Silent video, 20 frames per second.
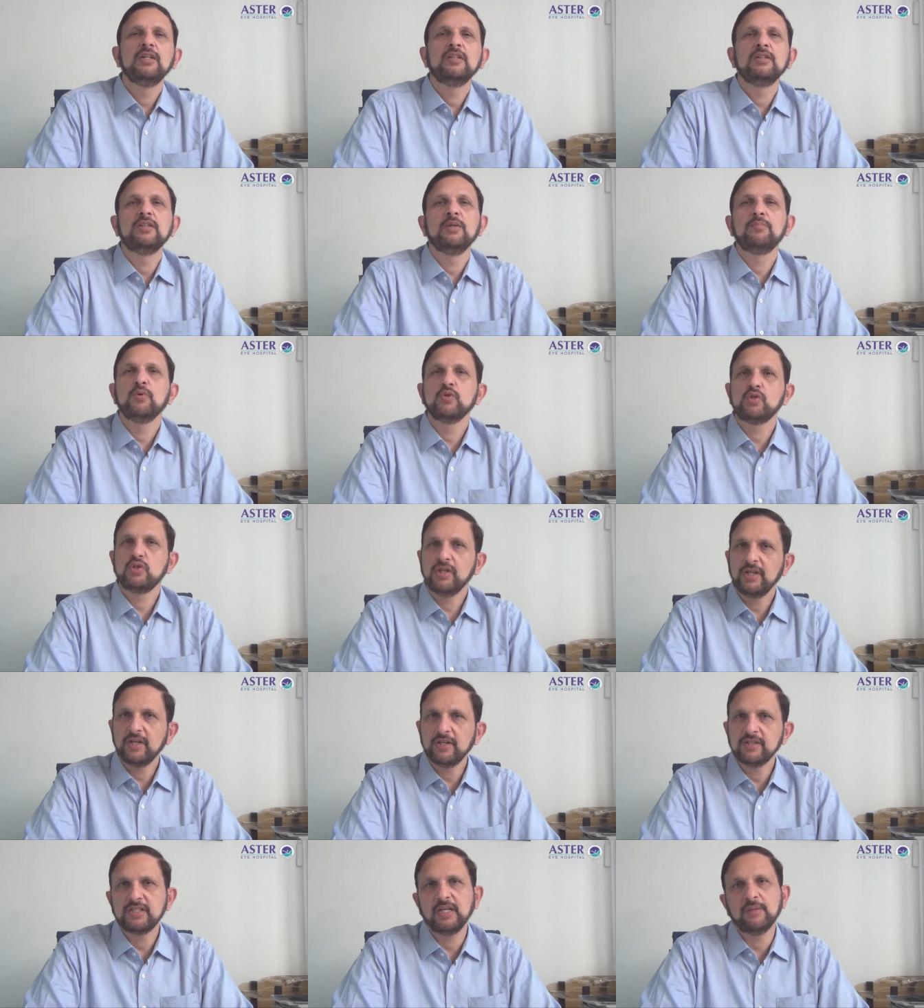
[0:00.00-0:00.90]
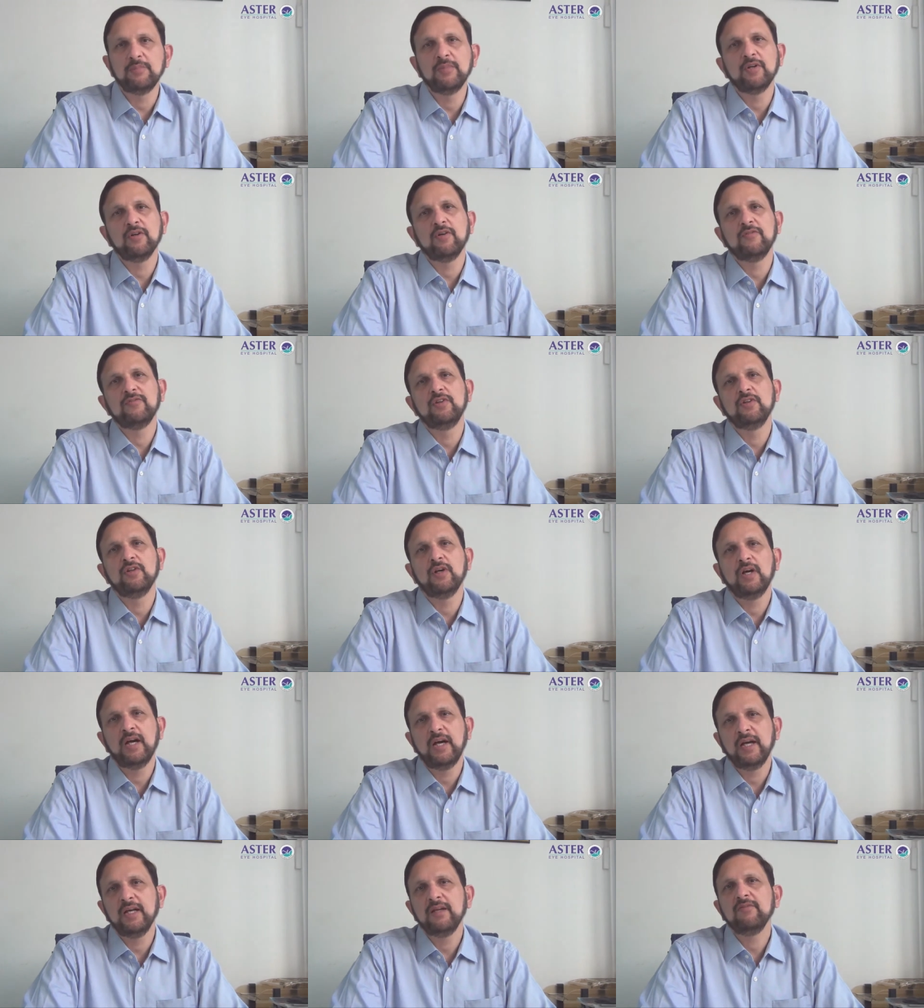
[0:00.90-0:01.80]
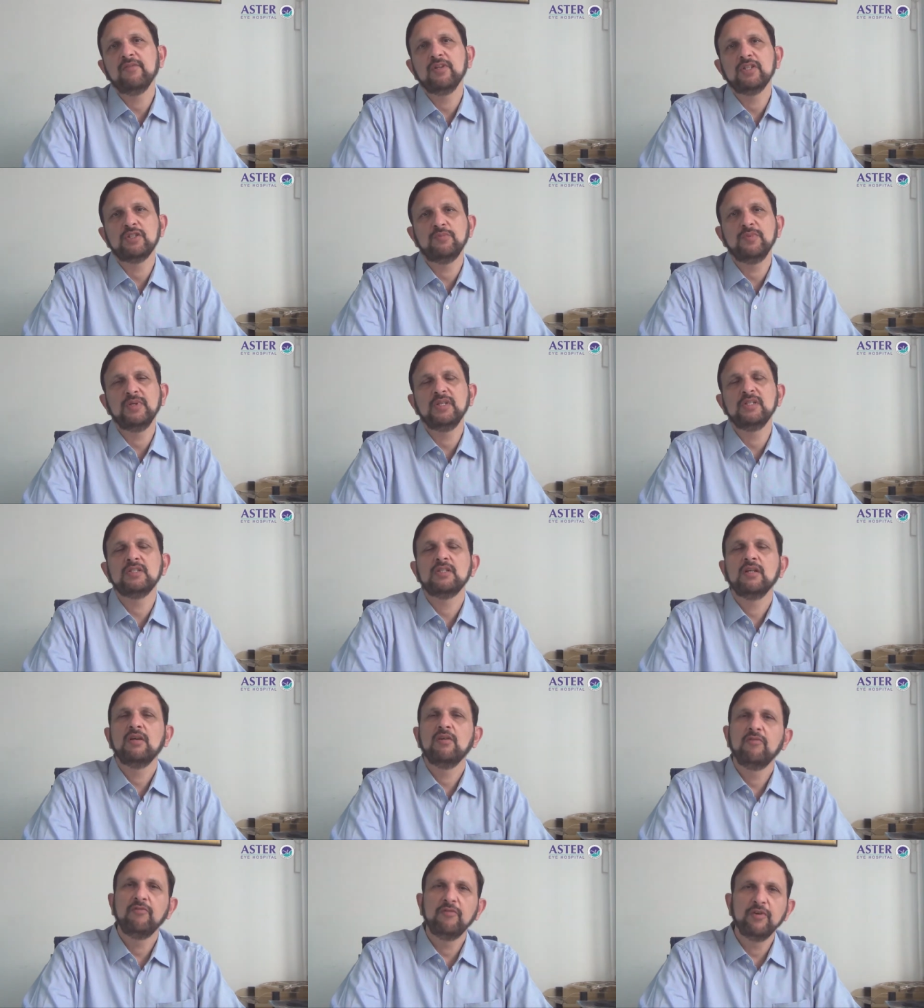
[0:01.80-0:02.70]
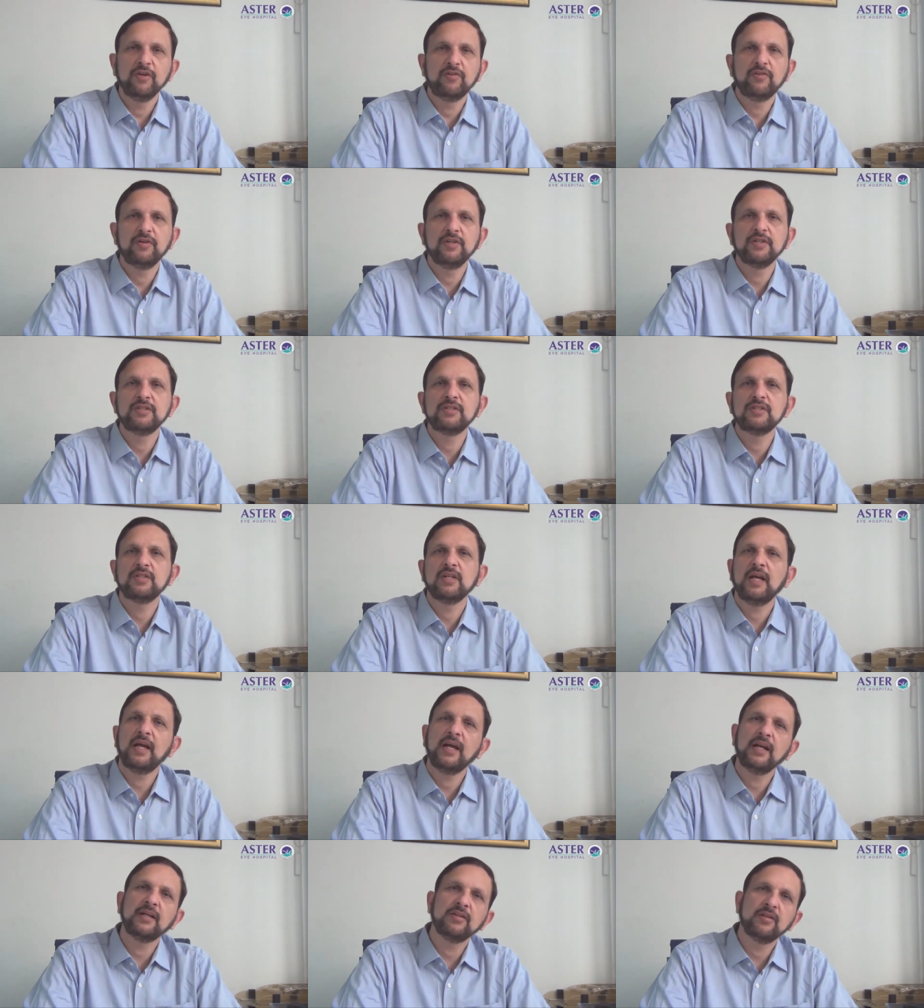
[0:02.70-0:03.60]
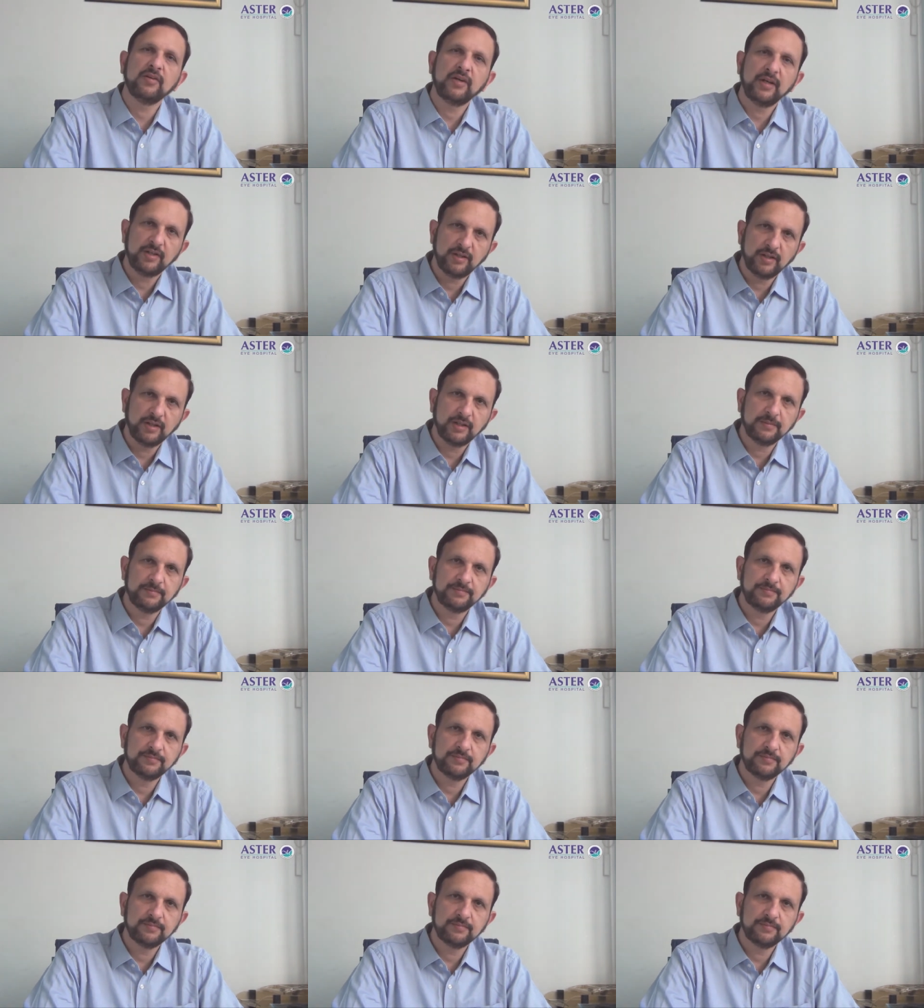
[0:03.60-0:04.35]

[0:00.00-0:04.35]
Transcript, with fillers: the posterior segment of the eye which means vitreous and the retina.